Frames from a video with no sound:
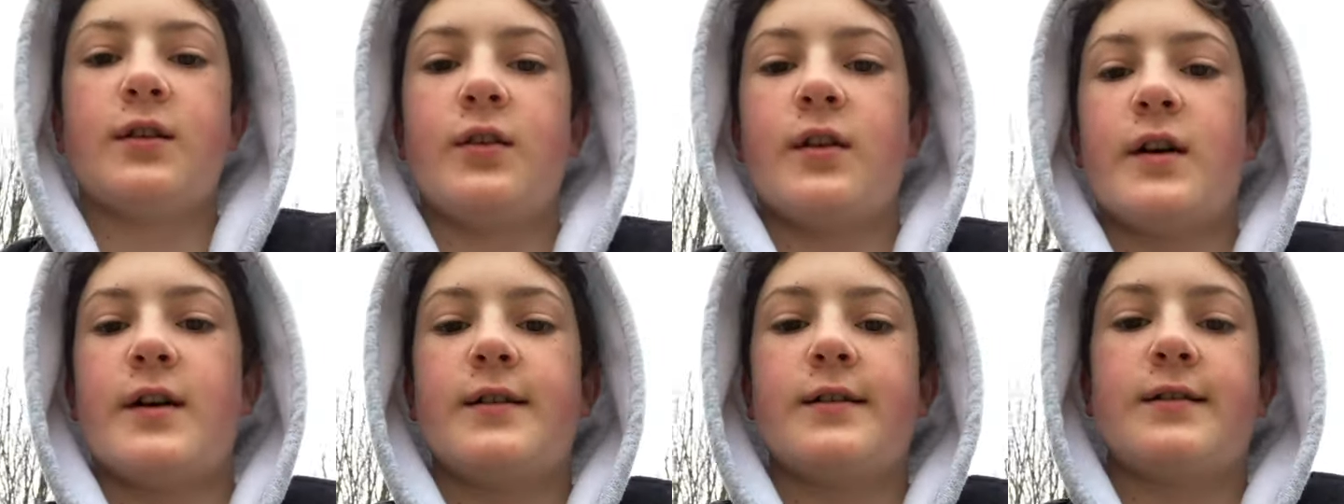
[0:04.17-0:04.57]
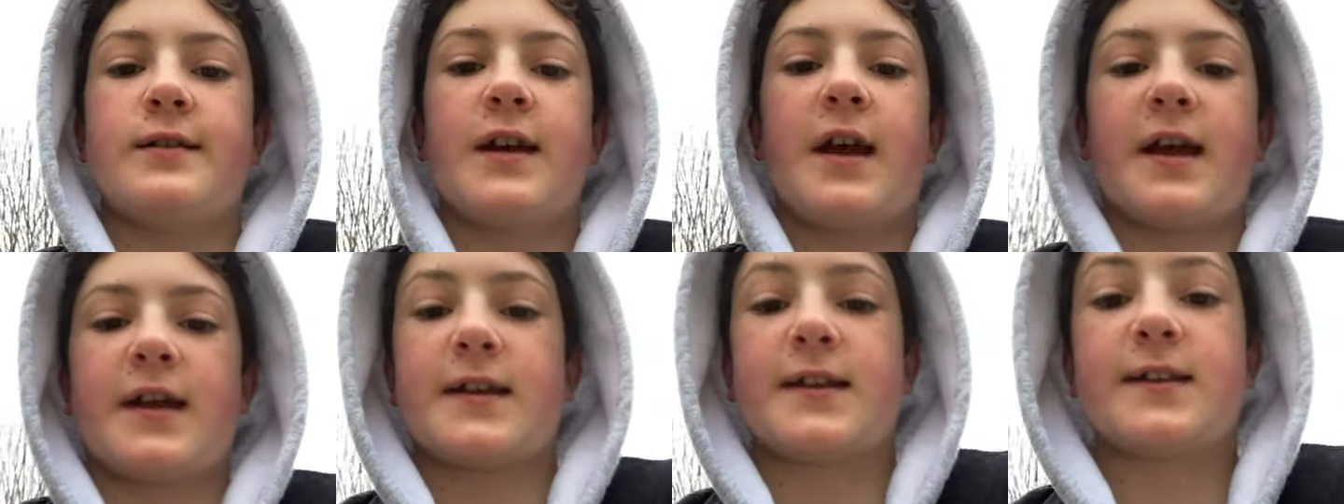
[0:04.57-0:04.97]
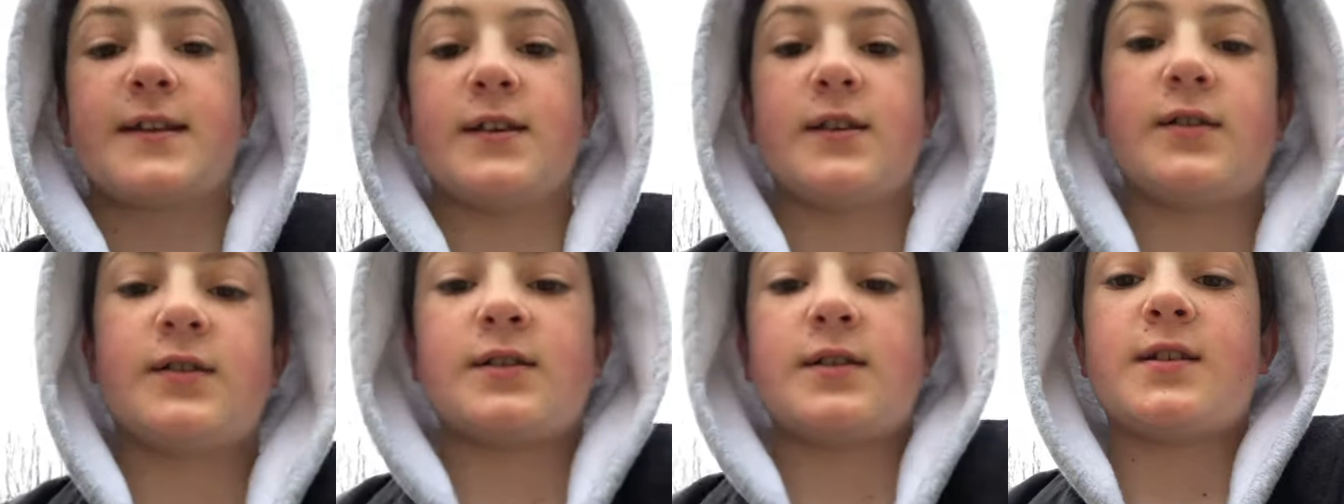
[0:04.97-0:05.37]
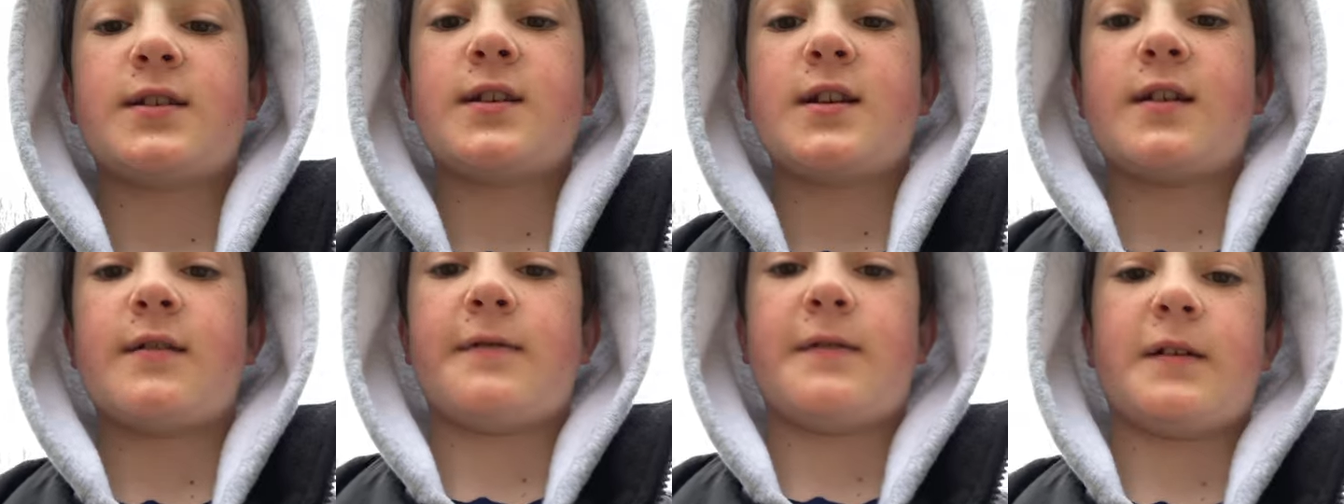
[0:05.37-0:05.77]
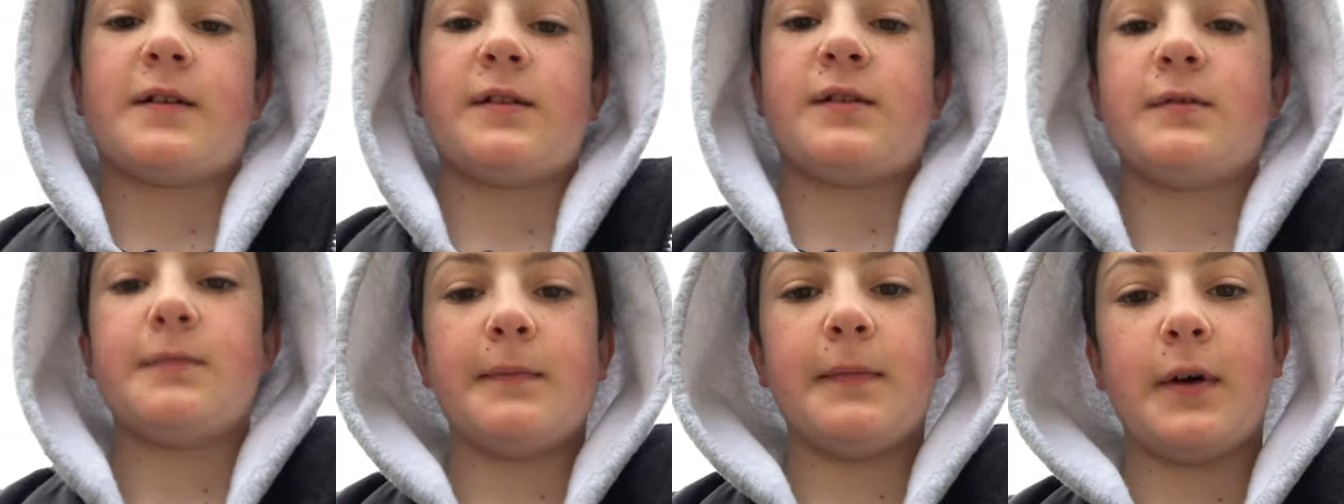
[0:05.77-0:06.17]
let Texas sniff
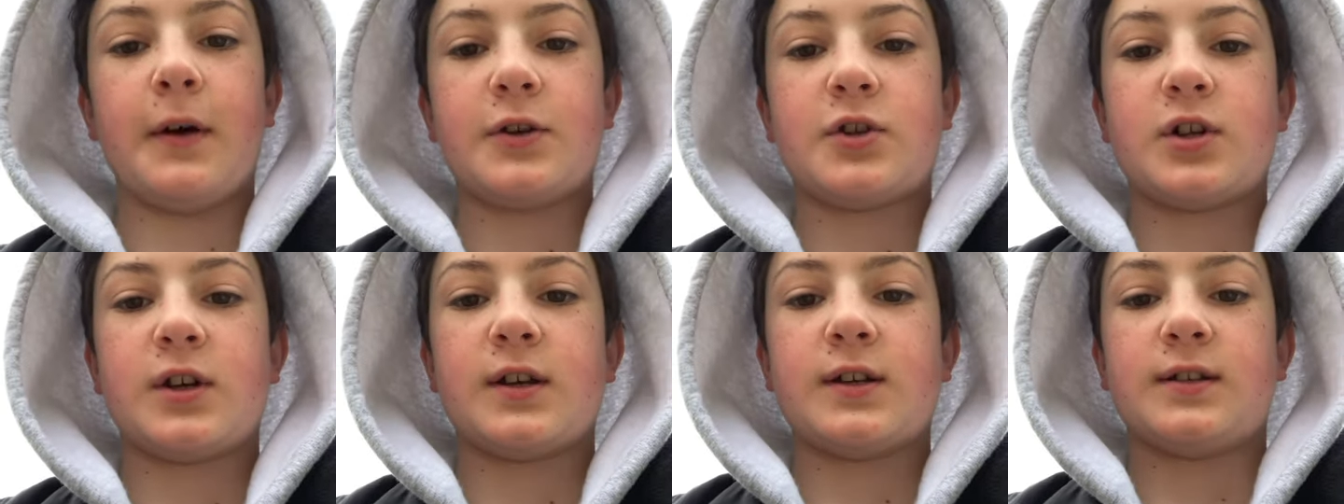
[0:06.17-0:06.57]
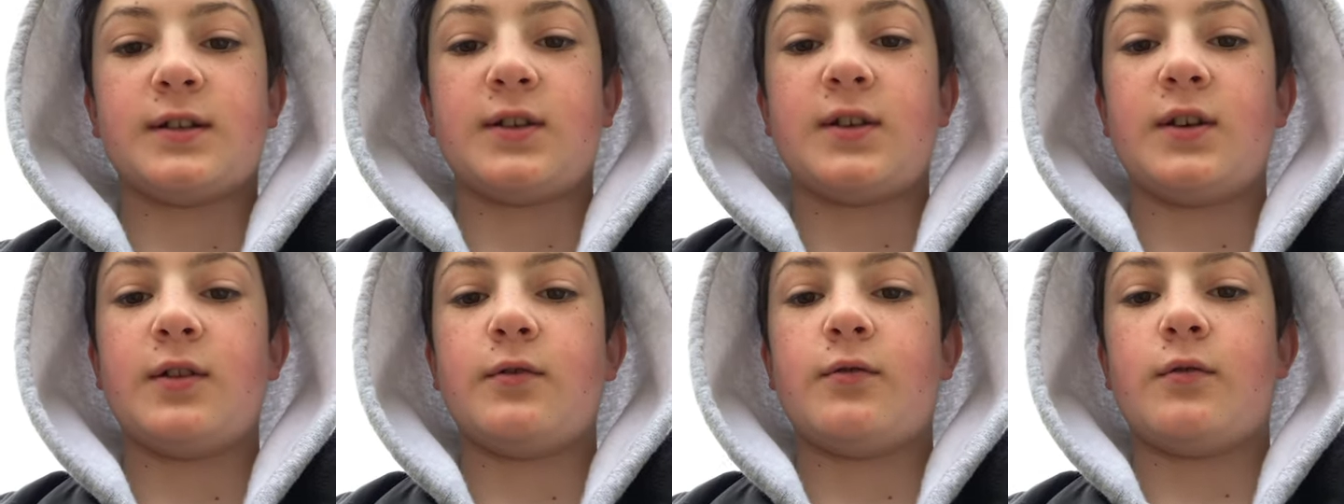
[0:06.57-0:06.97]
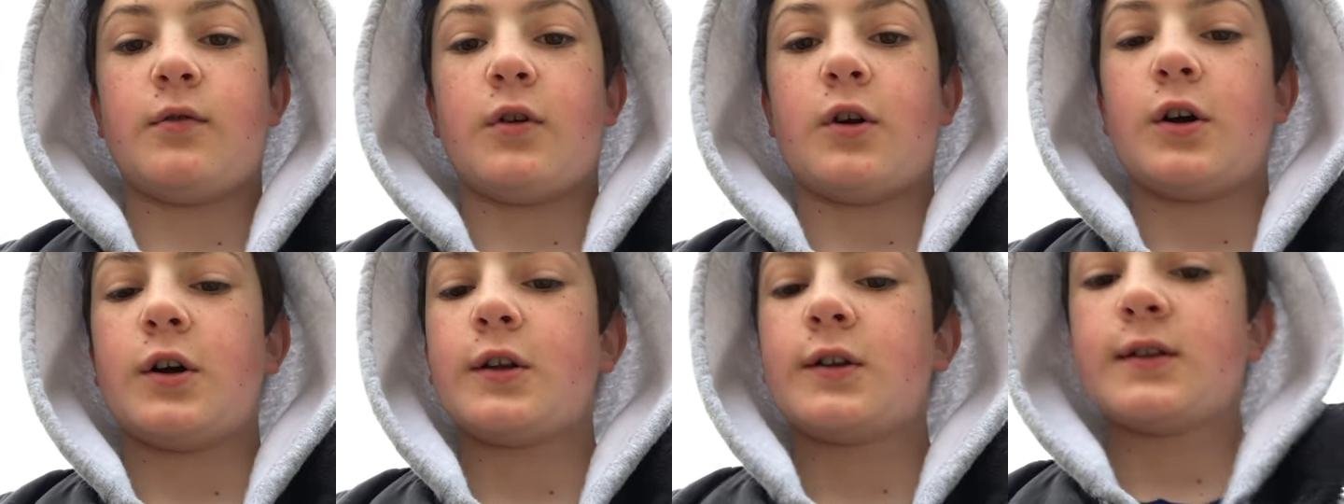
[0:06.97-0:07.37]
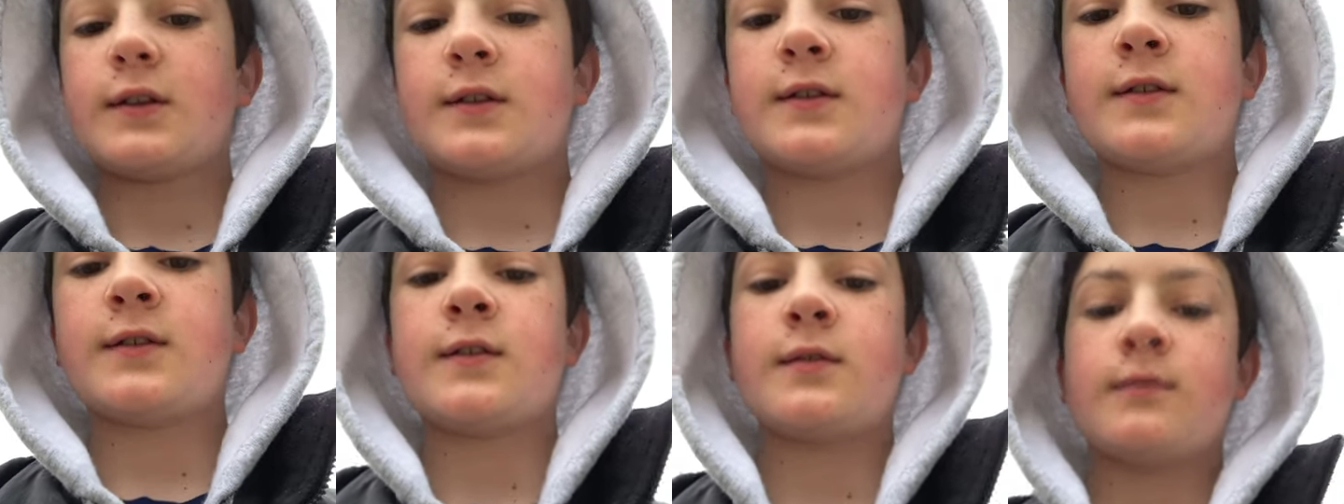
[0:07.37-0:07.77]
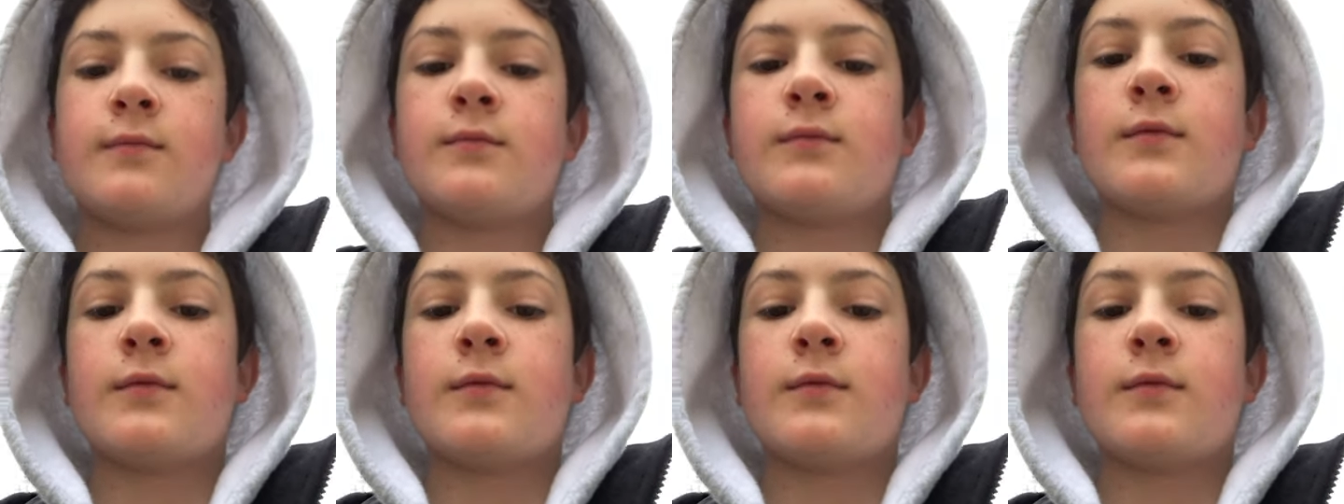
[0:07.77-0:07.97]
as much as he wants.